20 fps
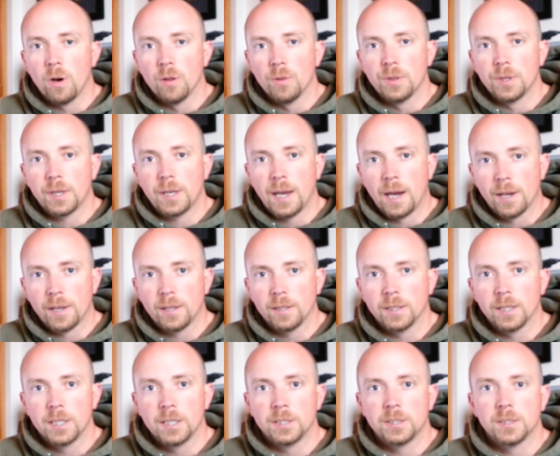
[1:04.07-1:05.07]
all the
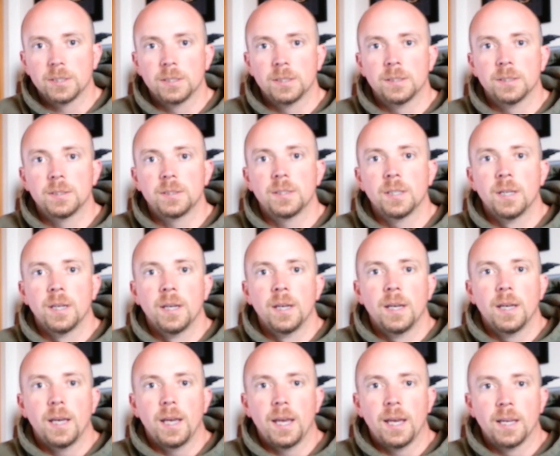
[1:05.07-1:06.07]
calculations
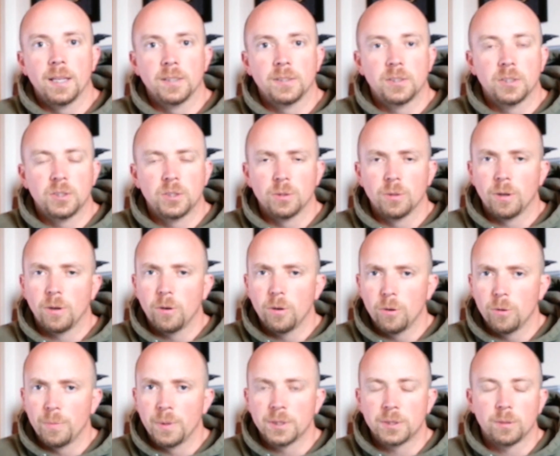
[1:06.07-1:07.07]
and to do a
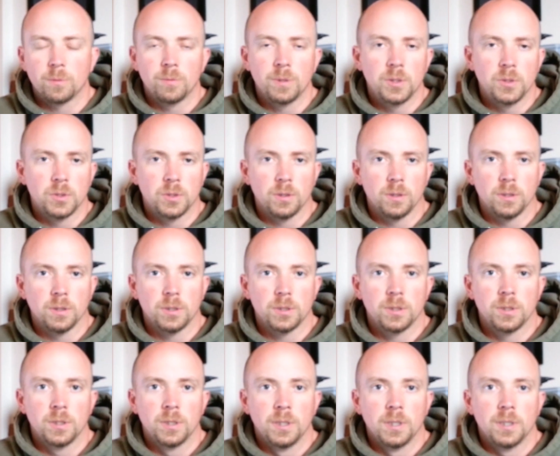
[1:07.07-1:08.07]
whole bunch of
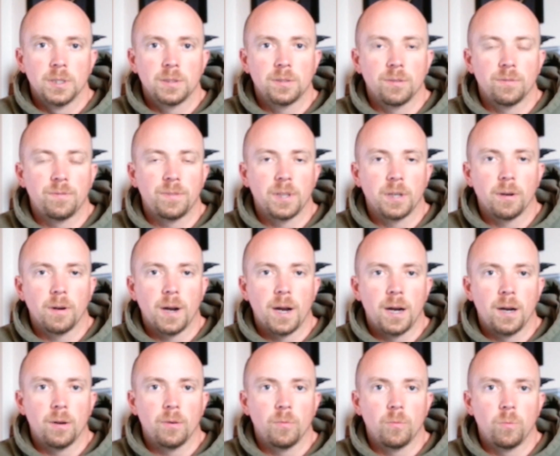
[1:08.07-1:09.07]
research to figure
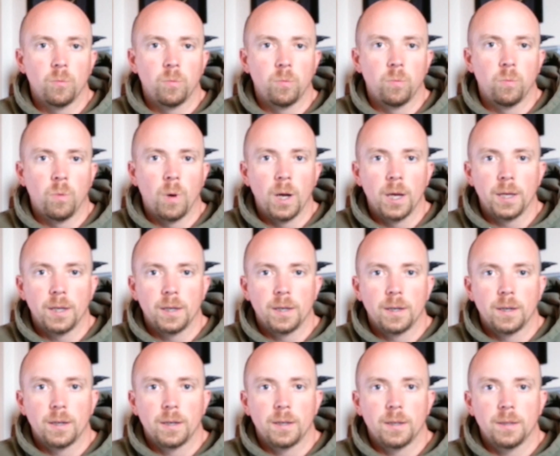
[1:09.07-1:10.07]
out what
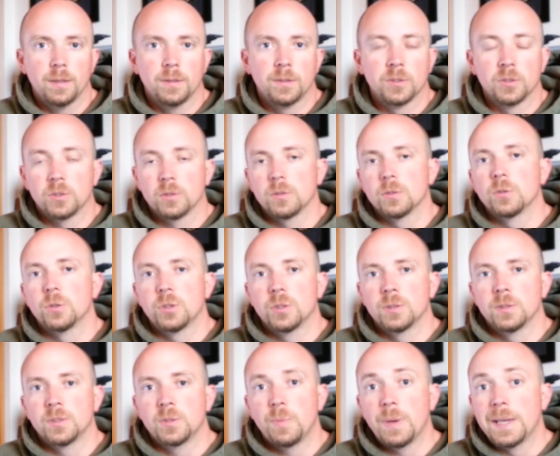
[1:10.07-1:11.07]
the
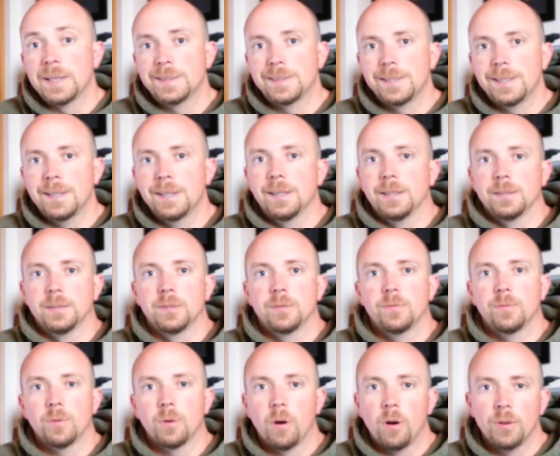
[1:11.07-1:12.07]
solution space is
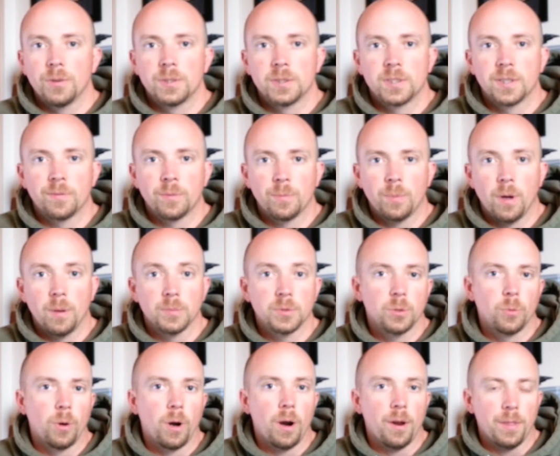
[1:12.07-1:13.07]
for all these different problems.
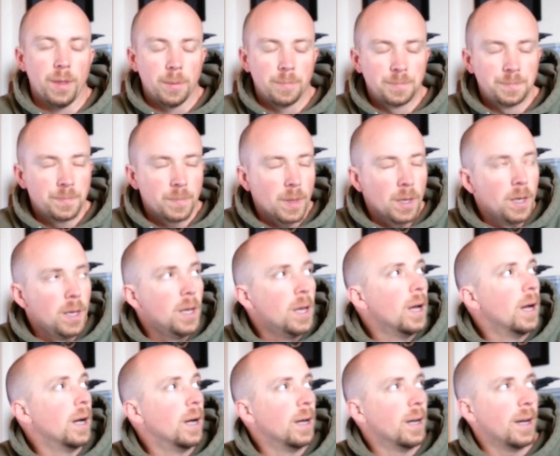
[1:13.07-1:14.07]
So what are they?
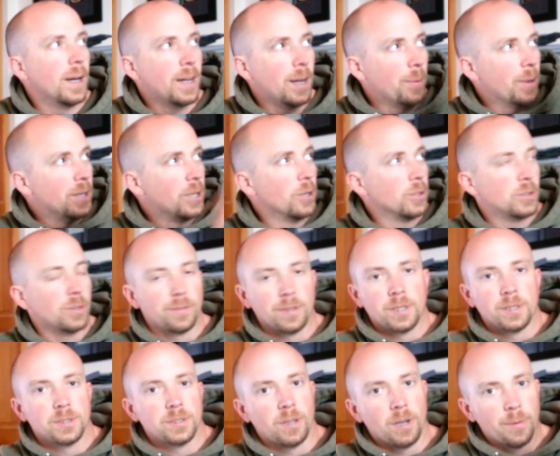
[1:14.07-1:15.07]
Uh, I got my notes over
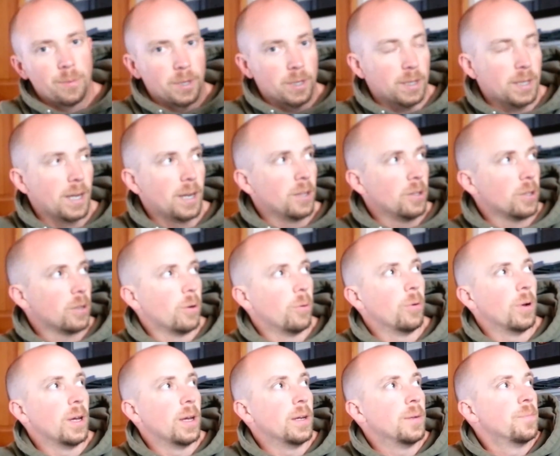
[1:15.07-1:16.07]
here. Sorry, I'm going to kind of look
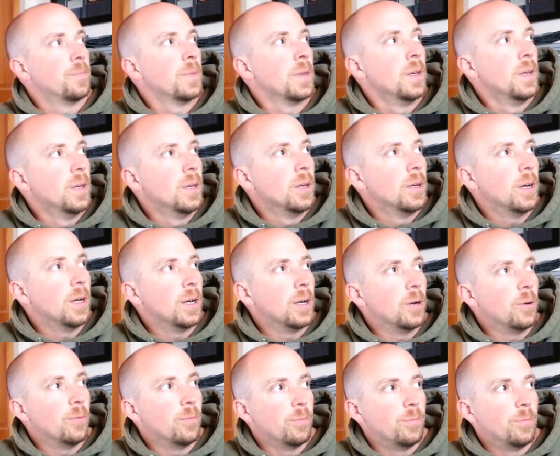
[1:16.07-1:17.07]
away
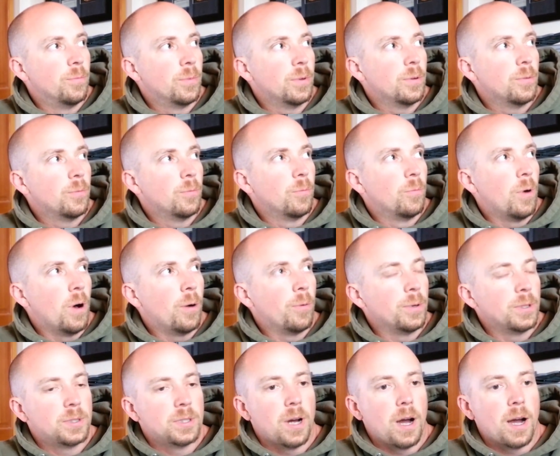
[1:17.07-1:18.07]
uh, while
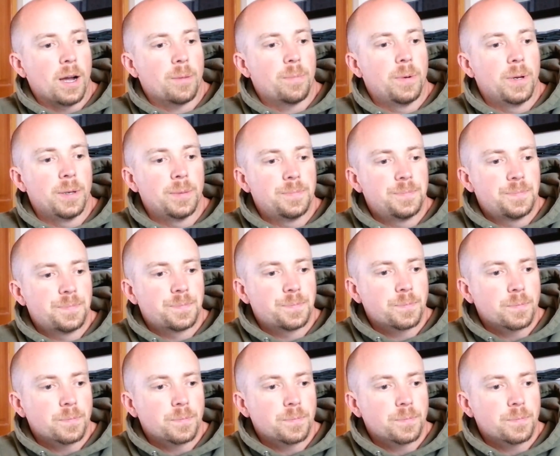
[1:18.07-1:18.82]
we talk, but